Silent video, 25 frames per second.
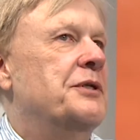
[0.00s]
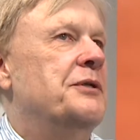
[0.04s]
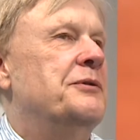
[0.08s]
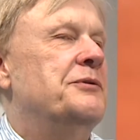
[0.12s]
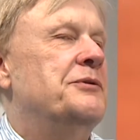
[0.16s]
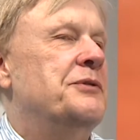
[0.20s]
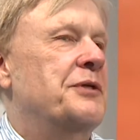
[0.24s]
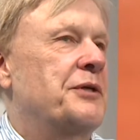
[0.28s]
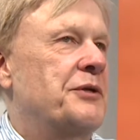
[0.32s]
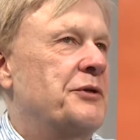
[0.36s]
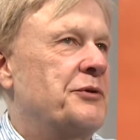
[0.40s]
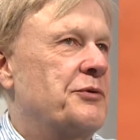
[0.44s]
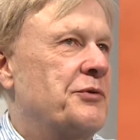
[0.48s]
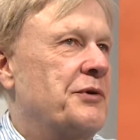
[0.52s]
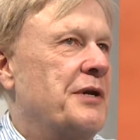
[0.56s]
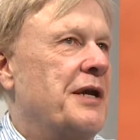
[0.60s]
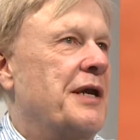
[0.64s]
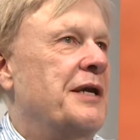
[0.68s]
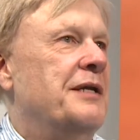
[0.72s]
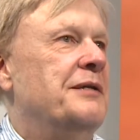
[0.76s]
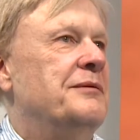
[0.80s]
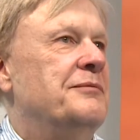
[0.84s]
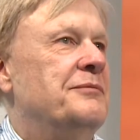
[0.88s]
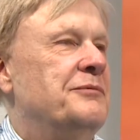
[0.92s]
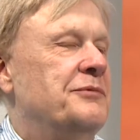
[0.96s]
to
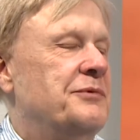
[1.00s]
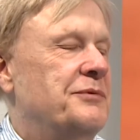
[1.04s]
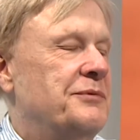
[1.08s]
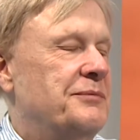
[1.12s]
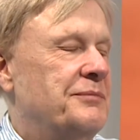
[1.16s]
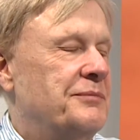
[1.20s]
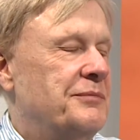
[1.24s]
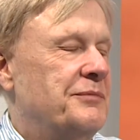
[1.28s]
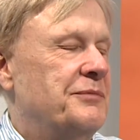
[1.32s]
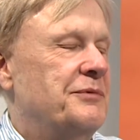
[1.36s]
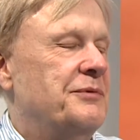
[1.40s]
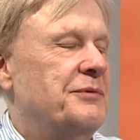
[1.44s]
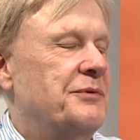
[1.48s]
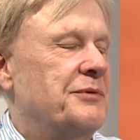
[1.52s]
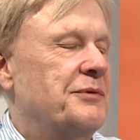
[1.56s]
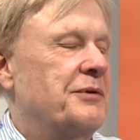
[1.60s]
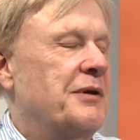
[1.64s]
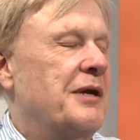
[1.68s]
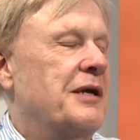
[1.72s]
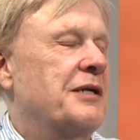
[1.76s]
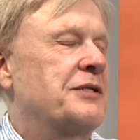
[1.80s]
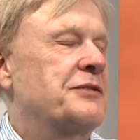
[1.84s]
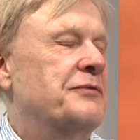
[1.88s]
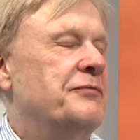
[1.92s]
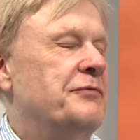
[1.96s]
create
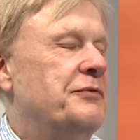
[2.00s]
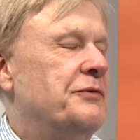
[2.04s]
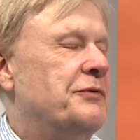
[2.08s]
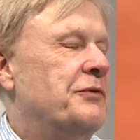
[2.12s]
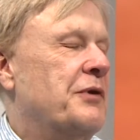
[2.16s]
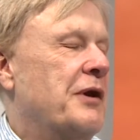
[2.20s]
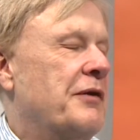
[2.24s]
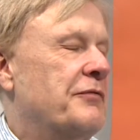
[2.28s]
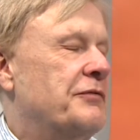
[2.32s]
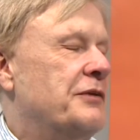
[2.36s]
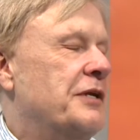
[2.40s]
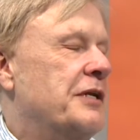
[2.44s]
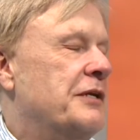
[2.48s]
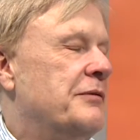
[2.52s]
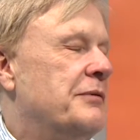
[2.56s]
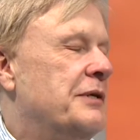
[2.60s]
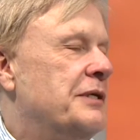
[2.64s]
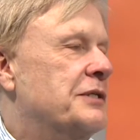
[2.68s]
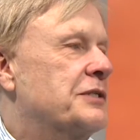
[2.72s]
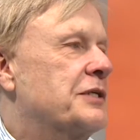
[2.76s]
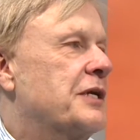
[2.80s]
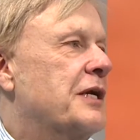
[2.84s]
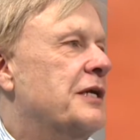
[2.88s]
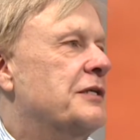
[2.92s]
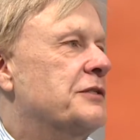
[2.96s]
graph
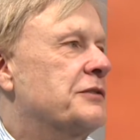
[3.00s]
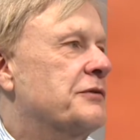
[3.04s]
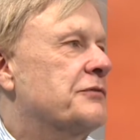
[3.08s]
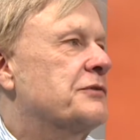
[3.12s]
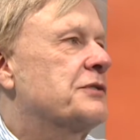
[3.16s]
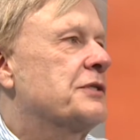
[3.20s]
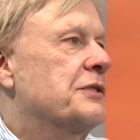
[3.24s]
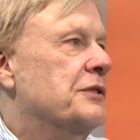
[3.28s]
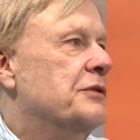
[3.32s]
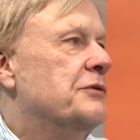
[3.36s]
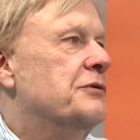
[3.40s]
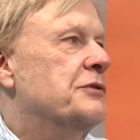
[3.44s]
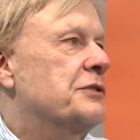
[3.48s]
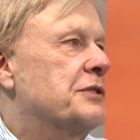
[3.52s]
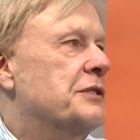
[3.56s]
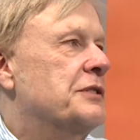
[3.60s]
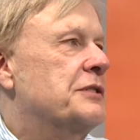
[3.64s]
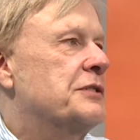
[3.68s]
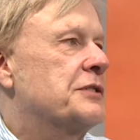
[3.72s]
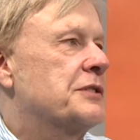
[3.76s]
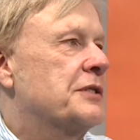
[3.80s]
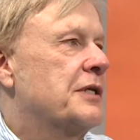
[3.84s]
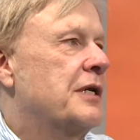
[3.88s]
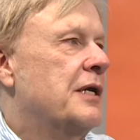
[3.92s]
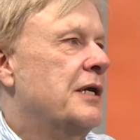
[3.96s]
database kinds of
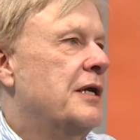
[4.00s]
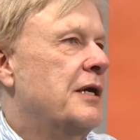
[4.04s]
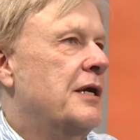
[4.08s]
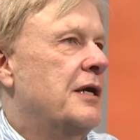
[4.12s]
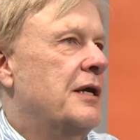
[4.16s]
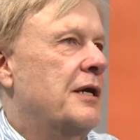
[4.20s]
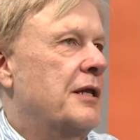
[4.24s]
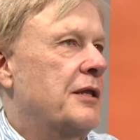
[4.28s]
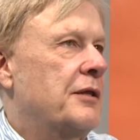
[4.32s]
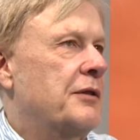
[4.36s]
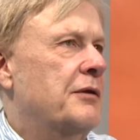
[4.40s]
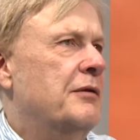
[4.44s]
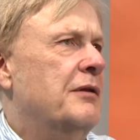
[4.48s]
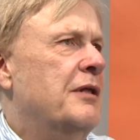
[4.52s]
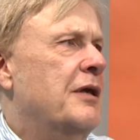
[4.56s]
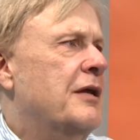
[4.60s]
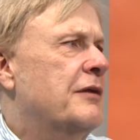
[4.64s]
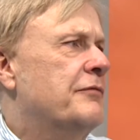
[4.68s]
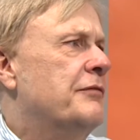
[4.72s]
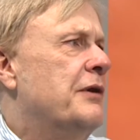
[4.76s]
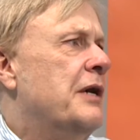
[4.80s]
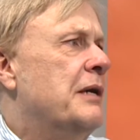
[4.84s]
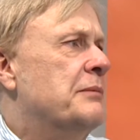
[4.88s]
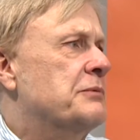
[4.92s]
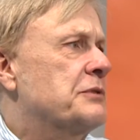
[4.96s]
solutions. There are a lot
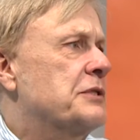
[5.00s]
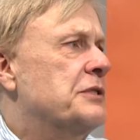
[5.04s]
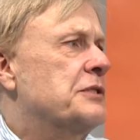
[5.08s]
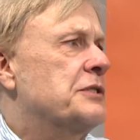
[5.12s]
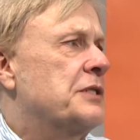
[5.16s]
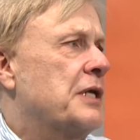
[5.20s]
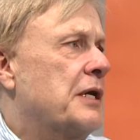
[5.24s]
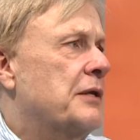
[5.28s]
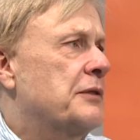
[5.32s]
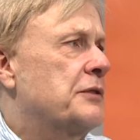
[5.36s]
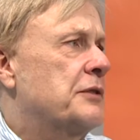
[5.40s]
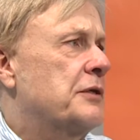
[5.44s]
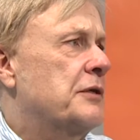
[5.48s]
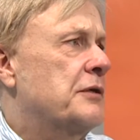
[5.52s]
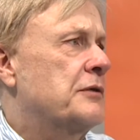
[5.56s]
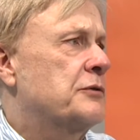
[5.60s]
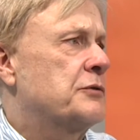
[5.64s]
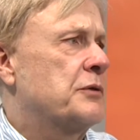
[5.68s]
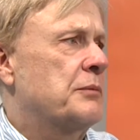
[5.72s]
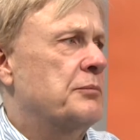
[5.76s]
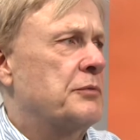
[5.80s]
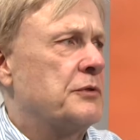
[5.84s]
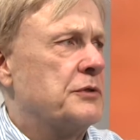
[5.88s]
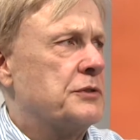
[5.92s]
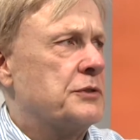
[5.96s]
of options out there,
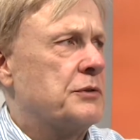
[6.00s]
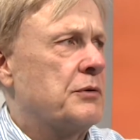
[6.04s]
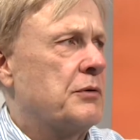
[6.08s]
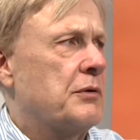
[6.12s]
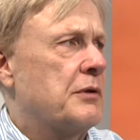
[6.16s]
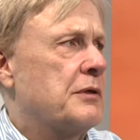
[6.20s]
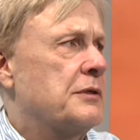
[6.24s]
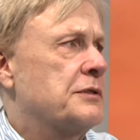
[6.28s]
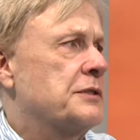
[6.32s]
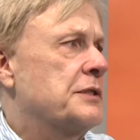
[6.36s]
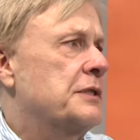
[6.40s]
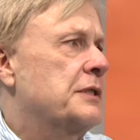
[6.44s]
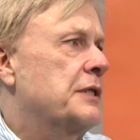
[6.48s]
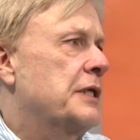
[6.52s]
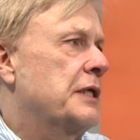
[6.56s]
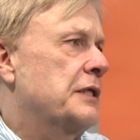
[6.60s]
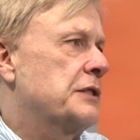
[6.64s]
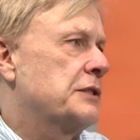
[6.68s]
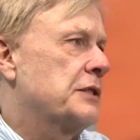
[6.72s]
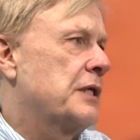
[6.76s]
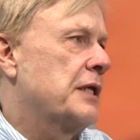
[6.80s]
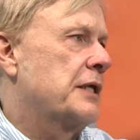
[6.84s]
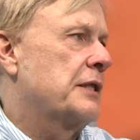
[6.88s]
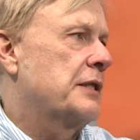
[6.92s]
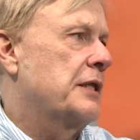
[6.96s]
triple stores and
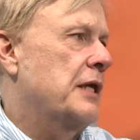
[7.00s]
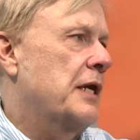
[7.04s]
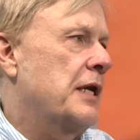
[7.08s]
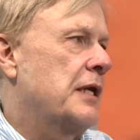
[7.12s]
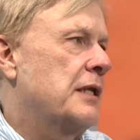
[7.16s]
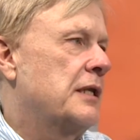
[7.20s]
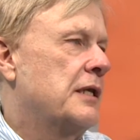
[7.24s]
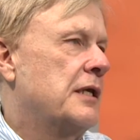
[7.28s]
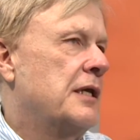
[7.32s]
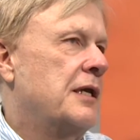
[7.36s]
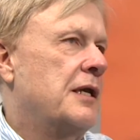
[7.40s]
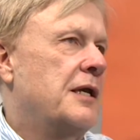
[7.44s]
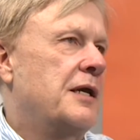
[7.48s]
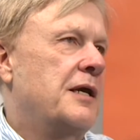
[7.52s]
things like that.